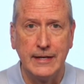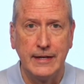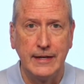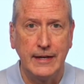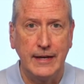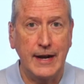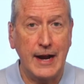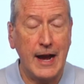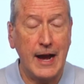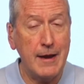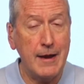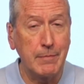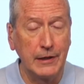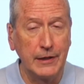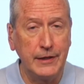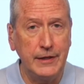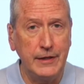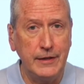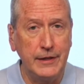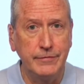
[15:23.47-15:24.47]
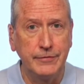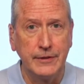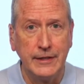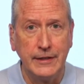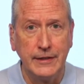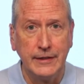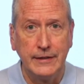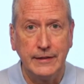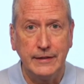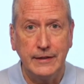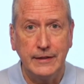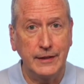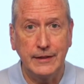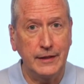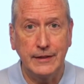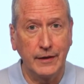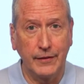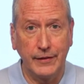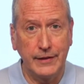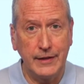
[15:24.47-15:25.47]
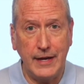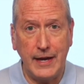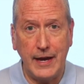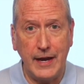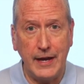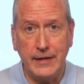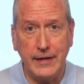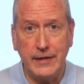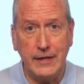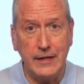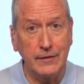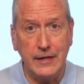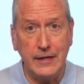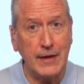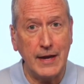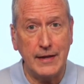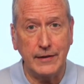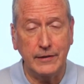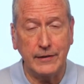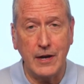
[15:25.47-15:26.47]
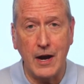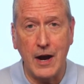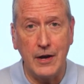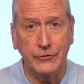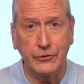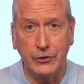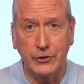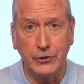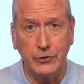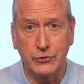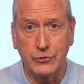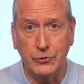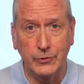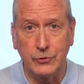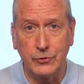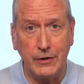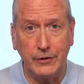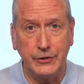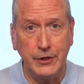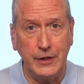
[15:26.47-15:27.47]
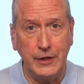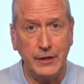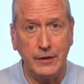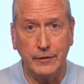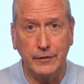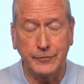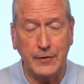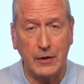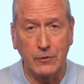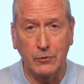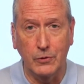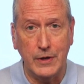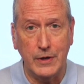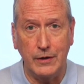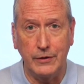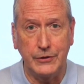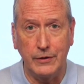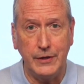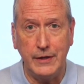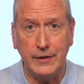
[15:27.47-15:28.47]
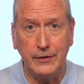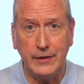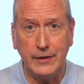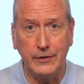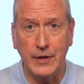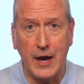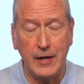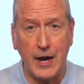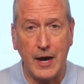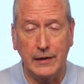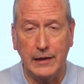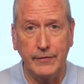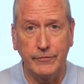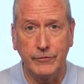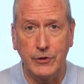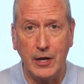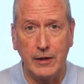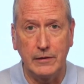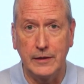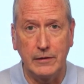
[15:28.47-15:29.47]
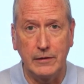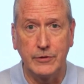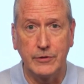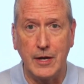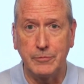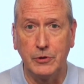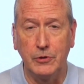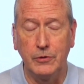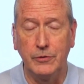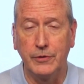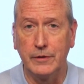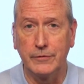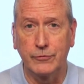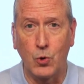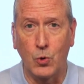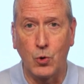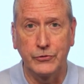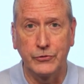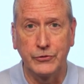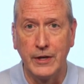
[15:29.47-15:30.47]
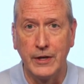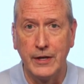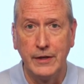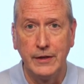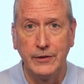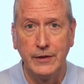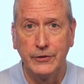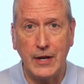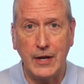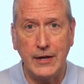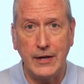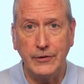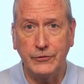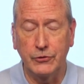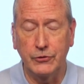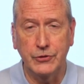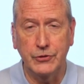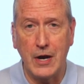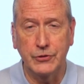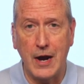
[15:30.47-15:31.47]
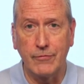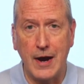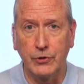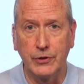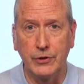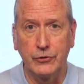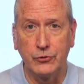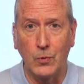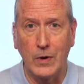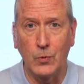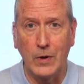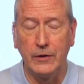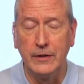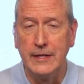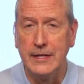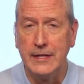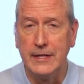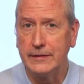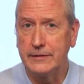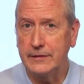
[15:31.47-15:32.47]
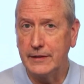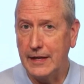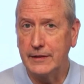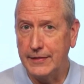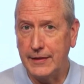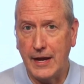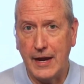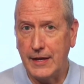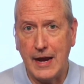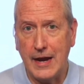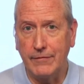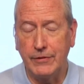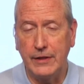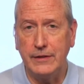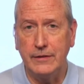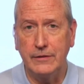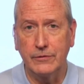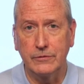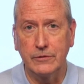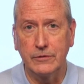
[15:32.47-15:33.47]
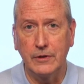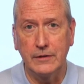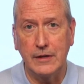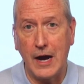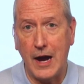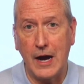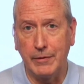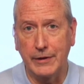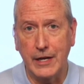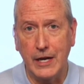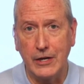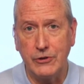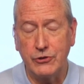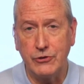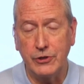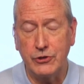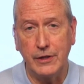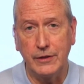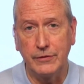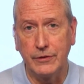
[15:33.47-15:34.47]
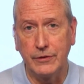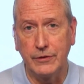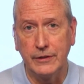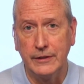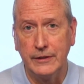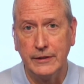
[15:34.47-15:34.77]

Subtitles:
And I believe at the end of the day, if that constitutional guarantee, the federal guarantee, is not lived up to, then of course states are sovereign as well, and they have the obligation and the